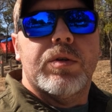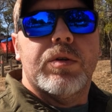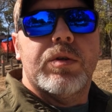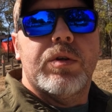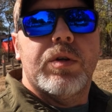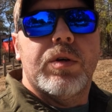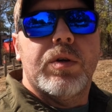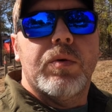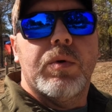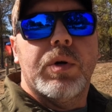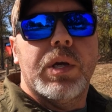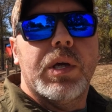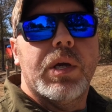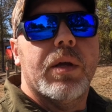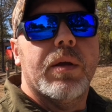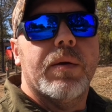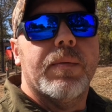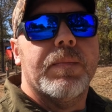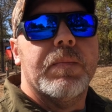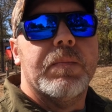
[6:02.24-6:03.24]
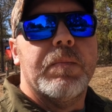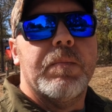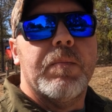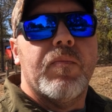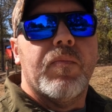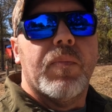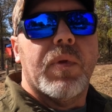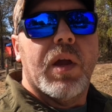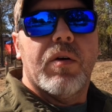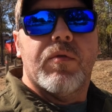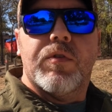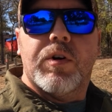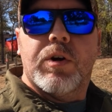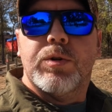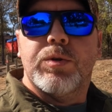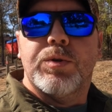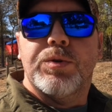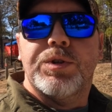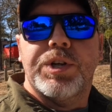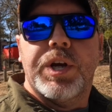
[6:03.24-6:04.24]
doing a
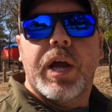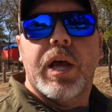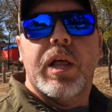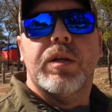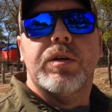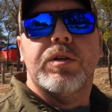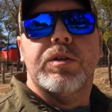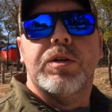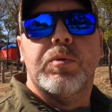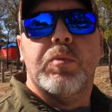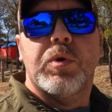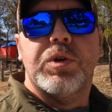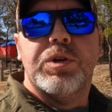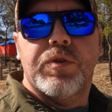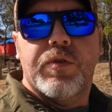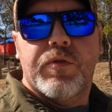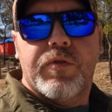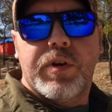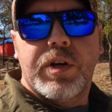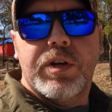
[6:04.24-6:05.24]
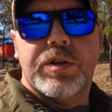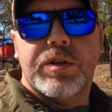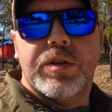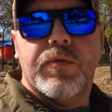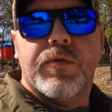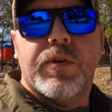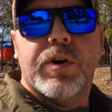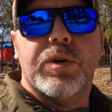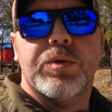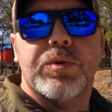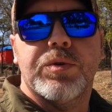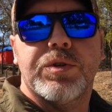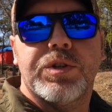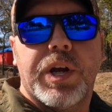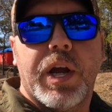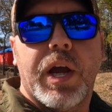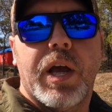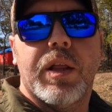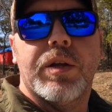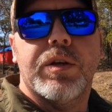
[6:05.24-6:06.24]
virtual challenge. And once you finish the virtual
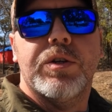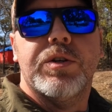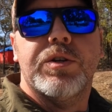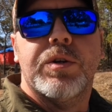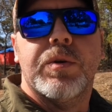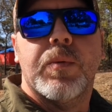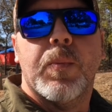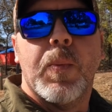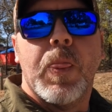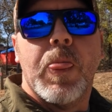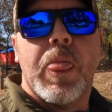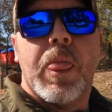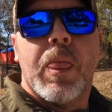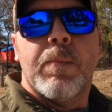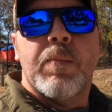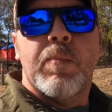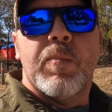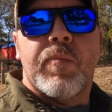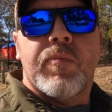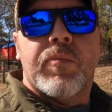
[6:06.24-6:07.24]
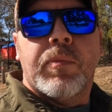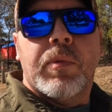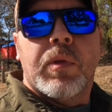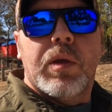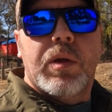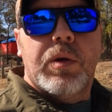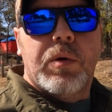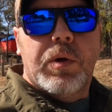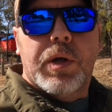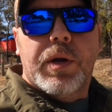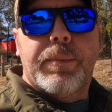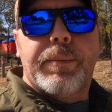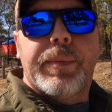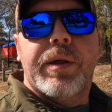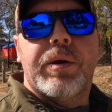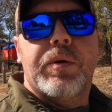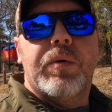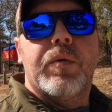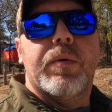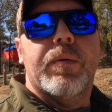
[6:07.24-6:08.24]
challenge, you get a
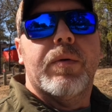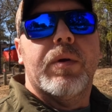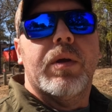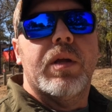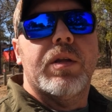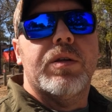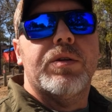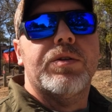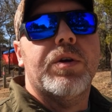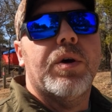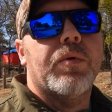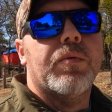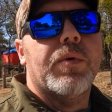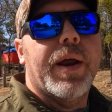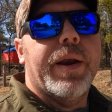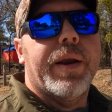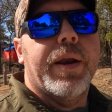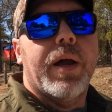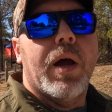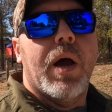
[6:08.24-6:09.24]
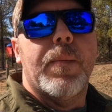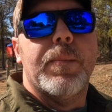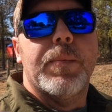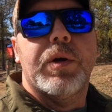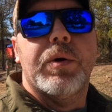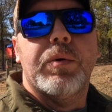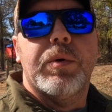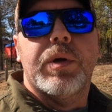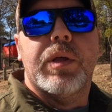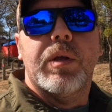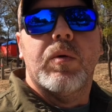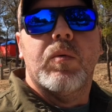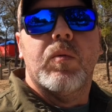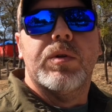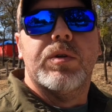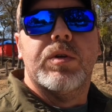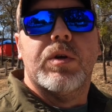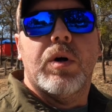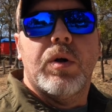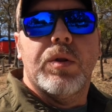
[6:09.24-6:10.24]
medal. And so right now I'm doing
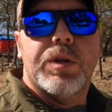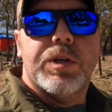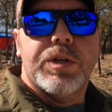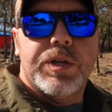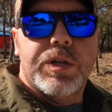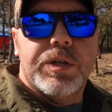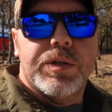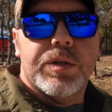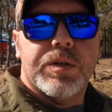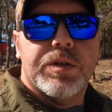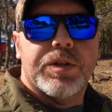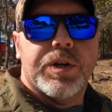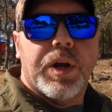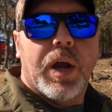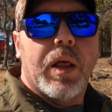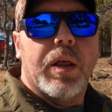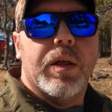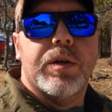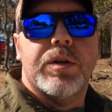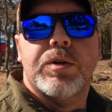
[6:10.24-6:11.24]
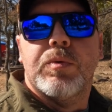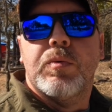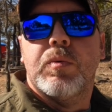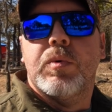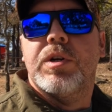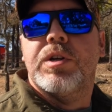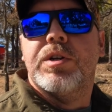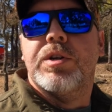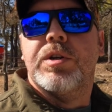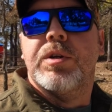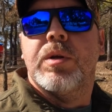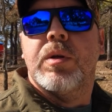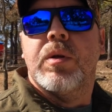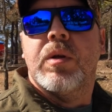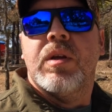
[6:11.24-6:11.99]
what's called the Jesus Challenge, which